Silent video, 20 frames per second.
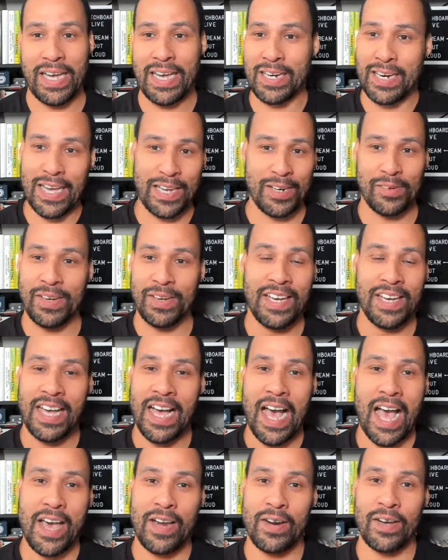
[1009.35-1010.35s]
I don't,
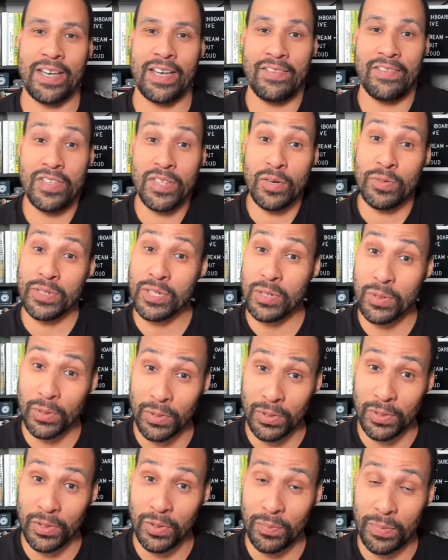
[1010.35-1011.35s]
even though it's
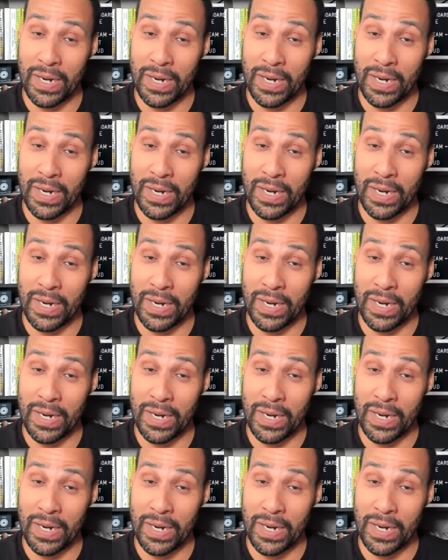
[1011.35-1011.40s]
cool,